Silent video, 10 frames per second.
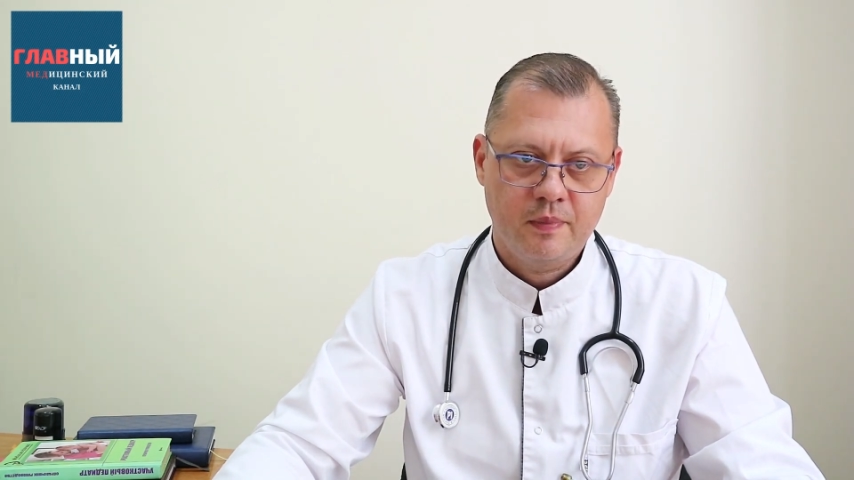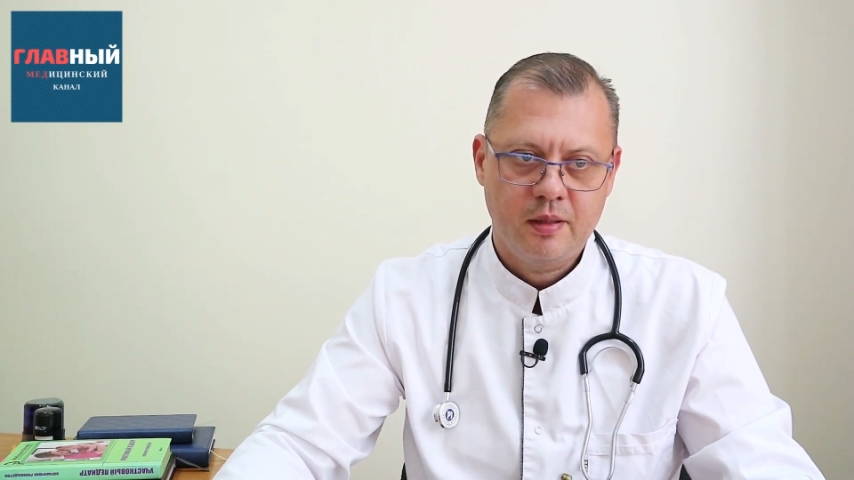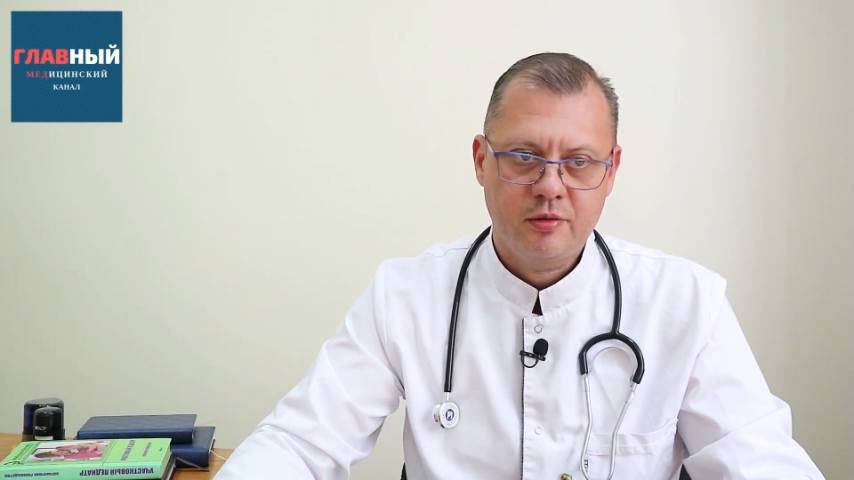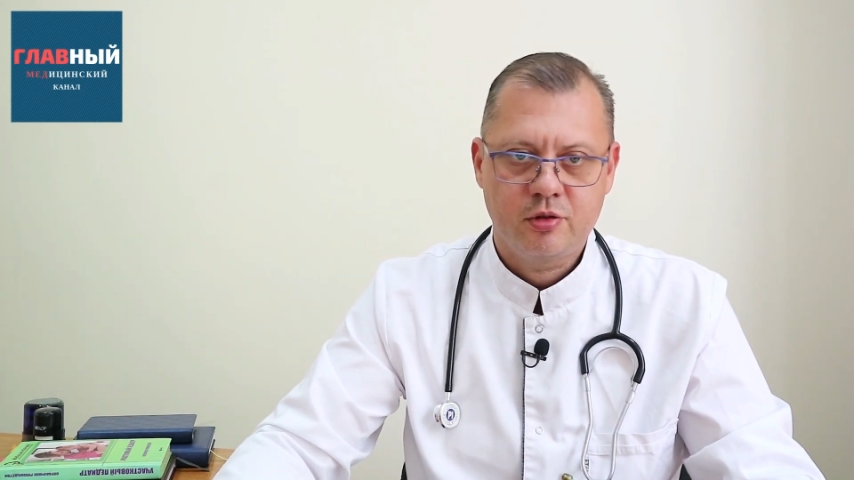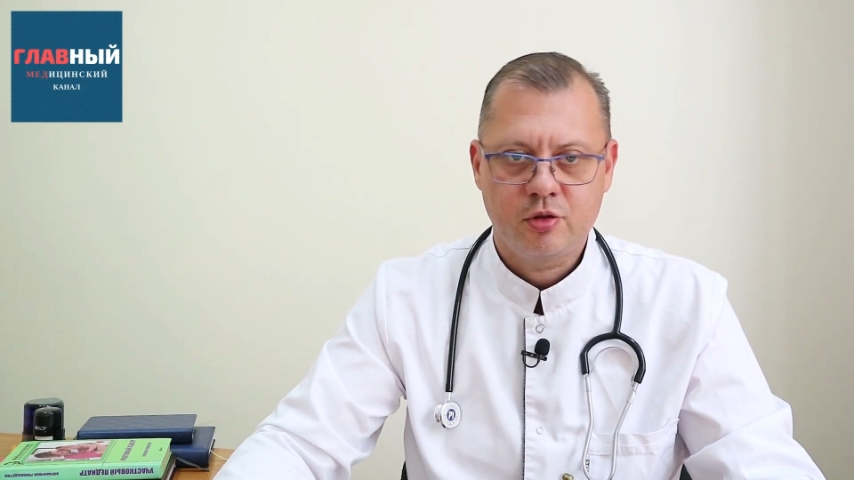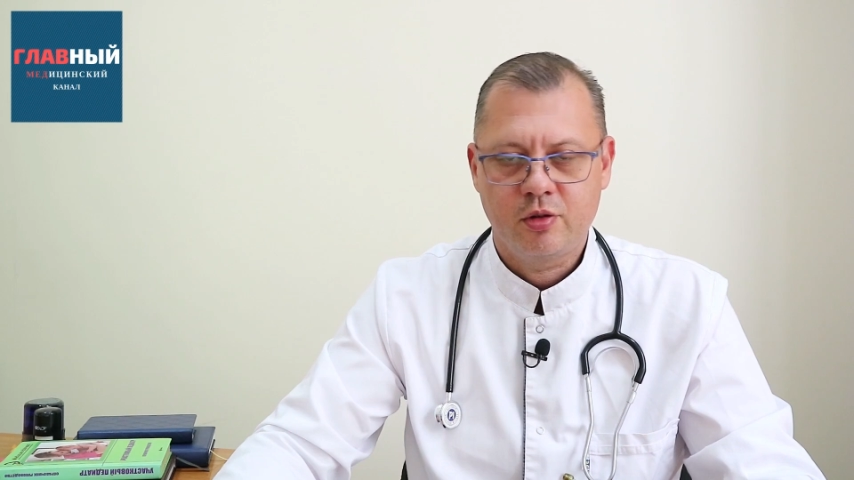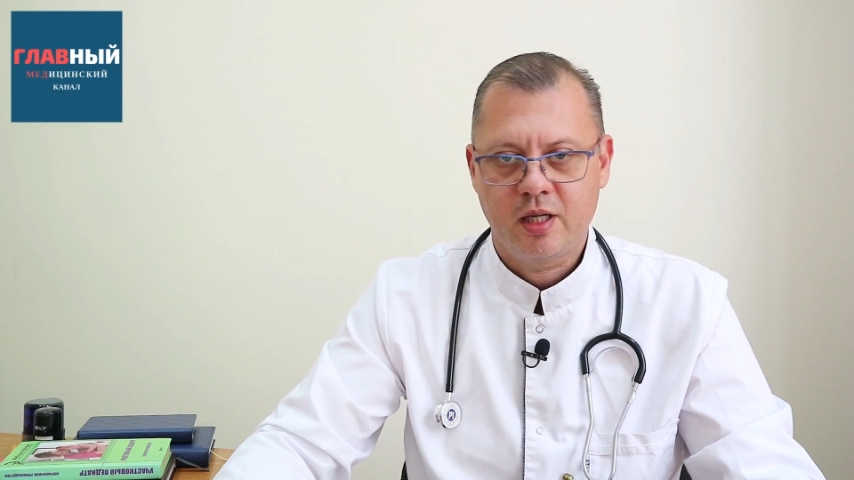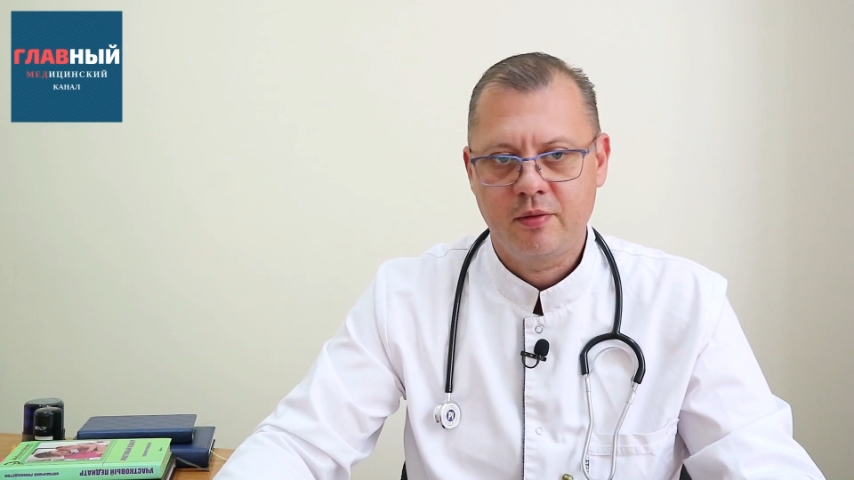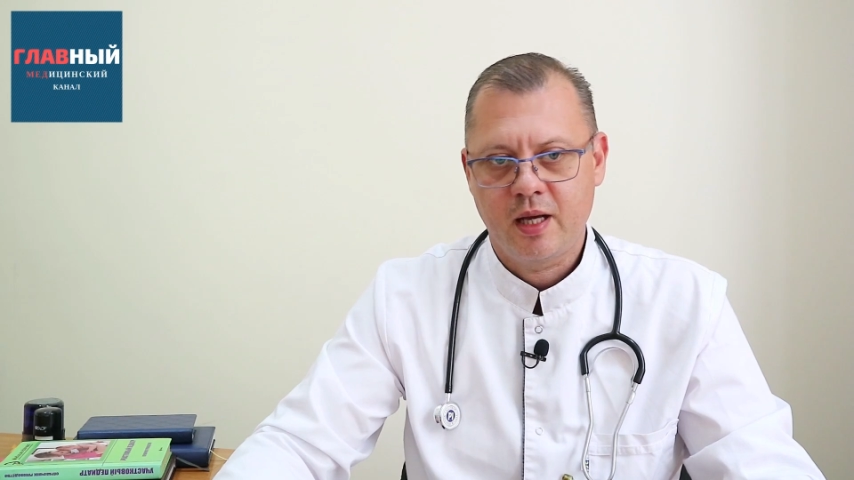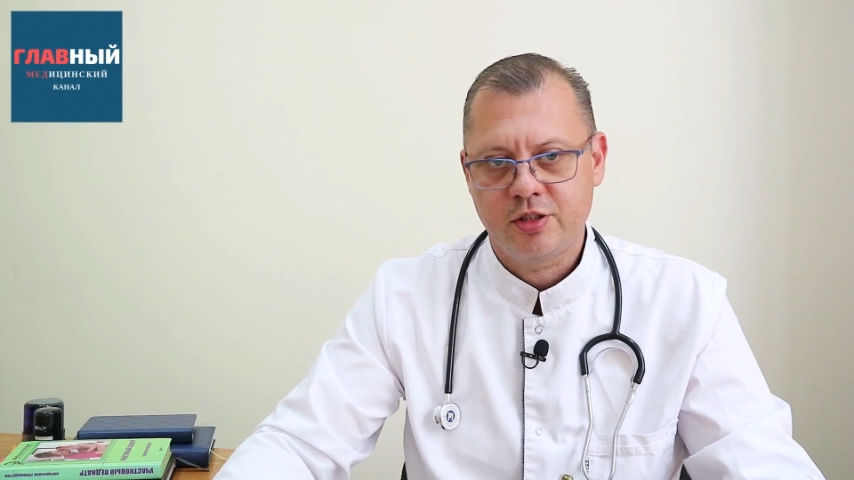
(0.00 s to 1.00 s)
If you don't
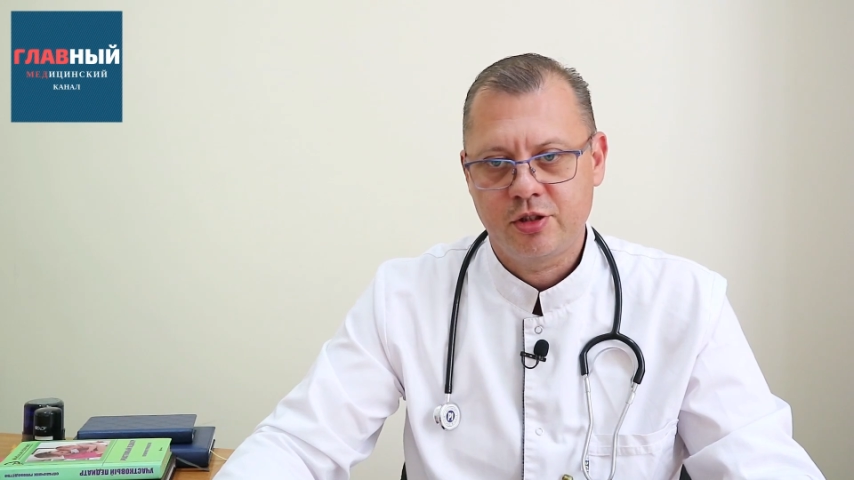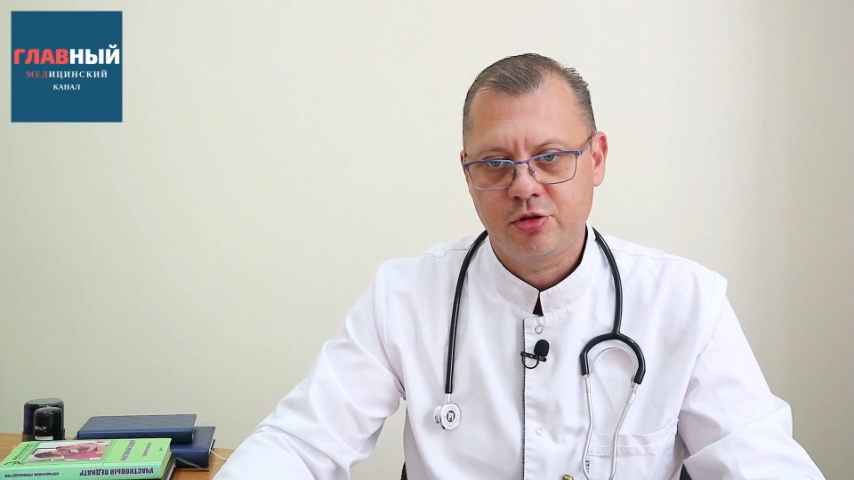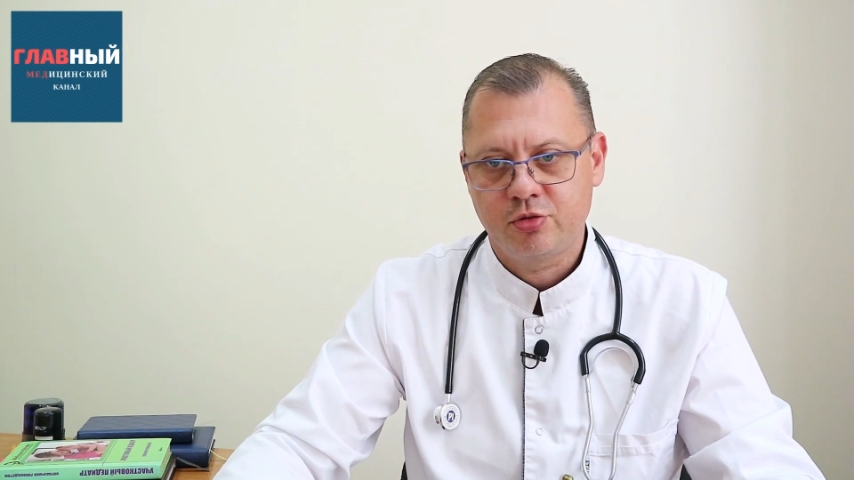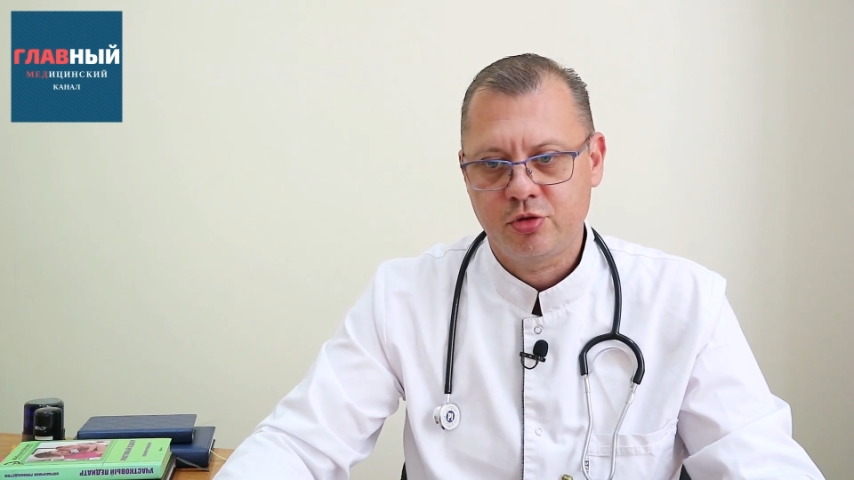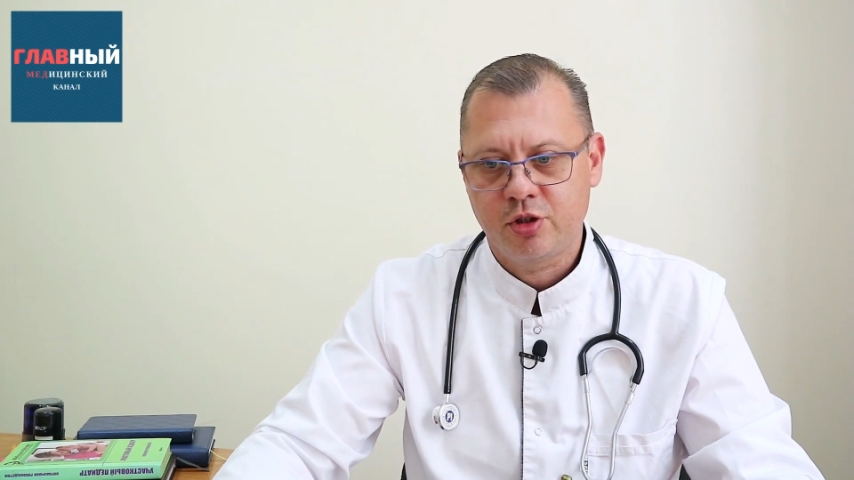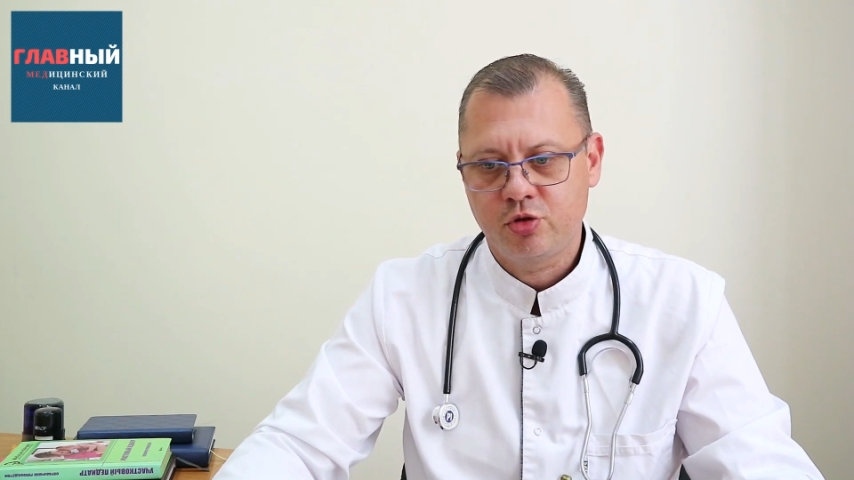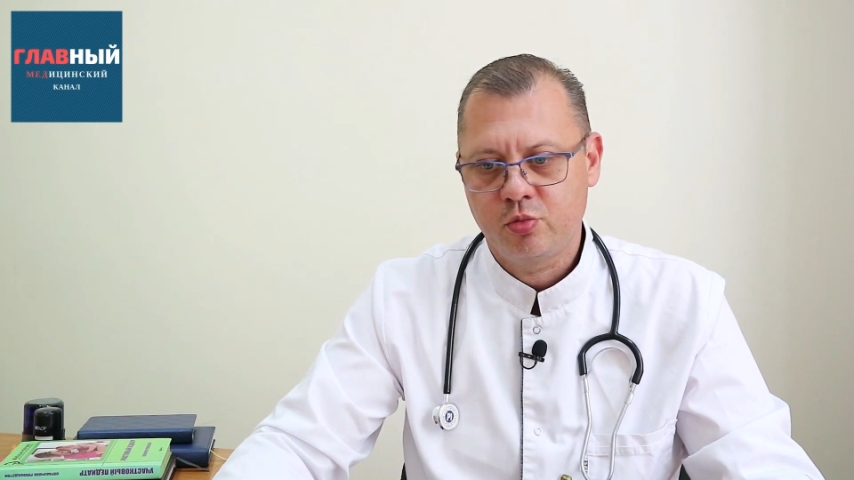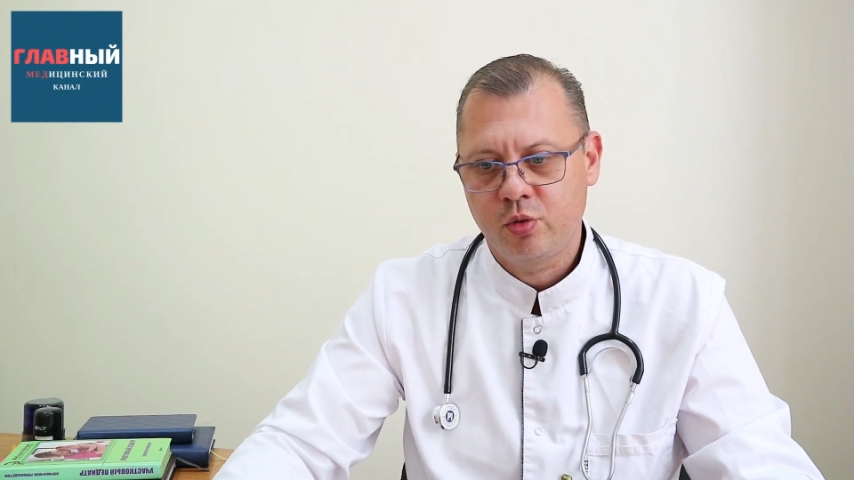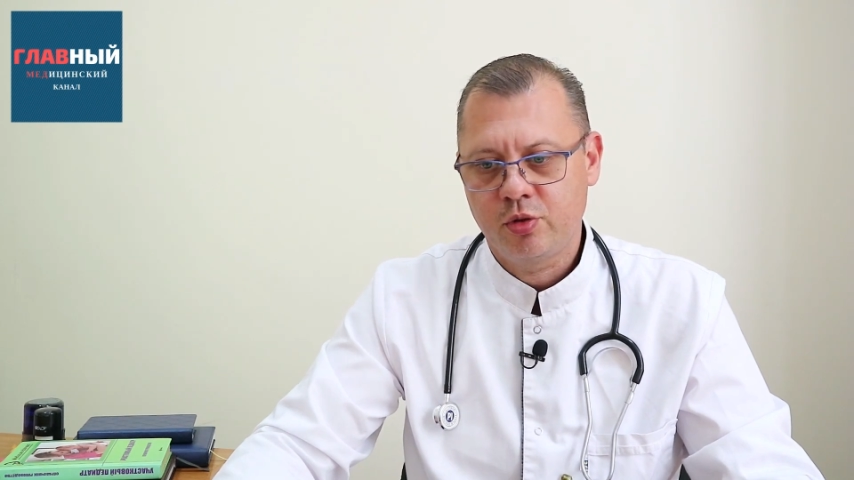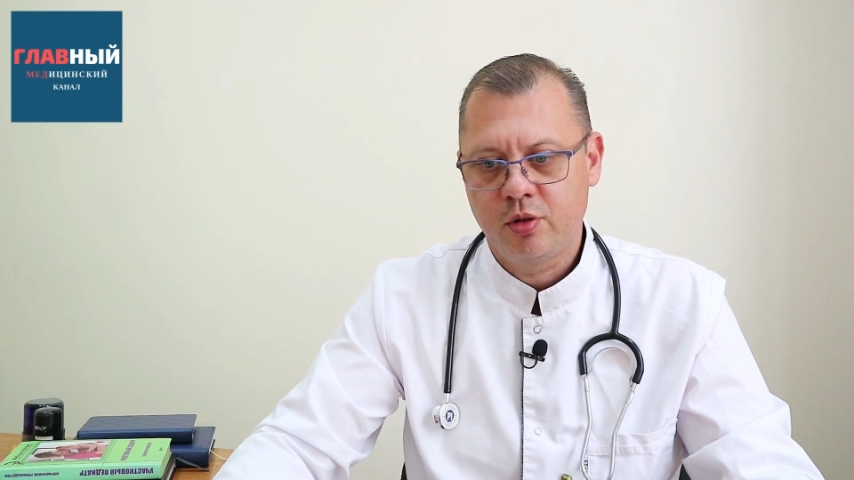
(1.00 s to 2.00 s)
have access to such
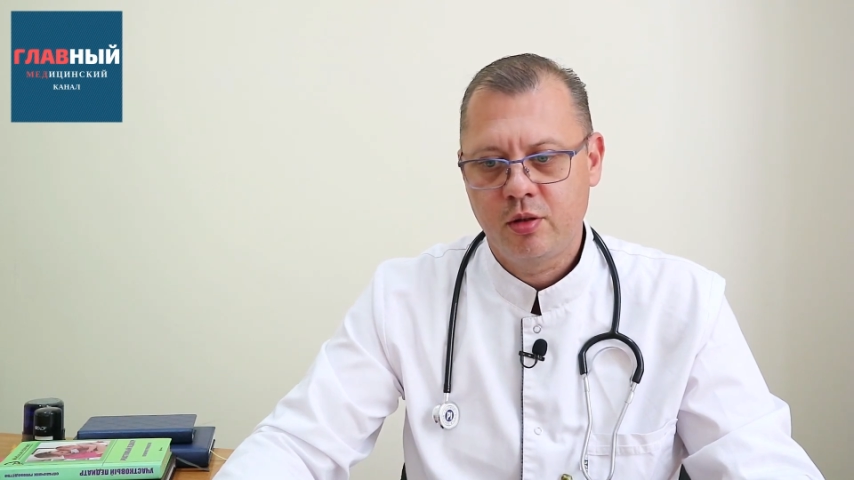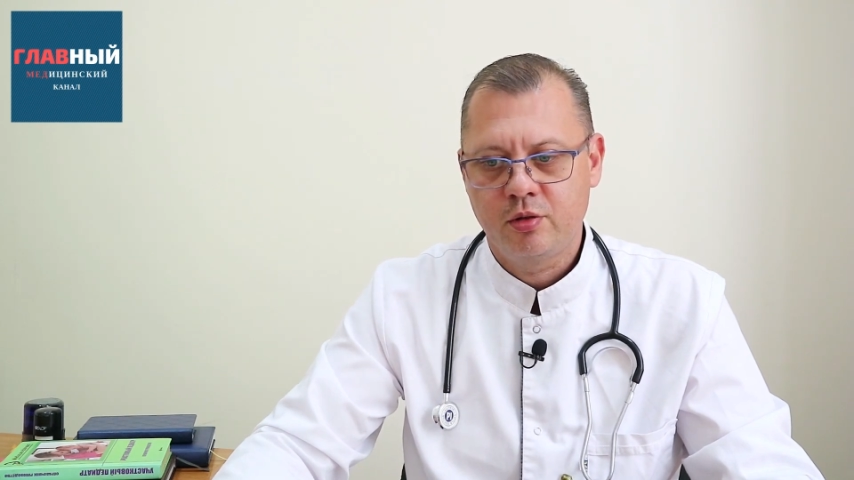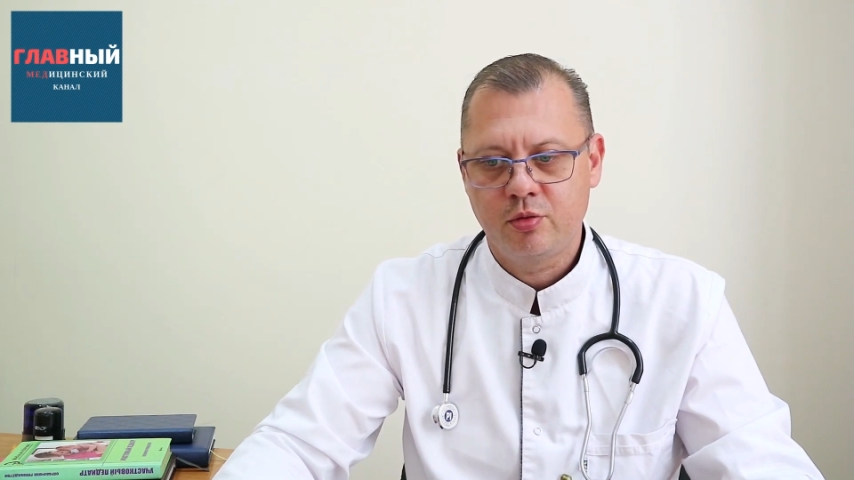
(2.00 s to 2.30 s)
water,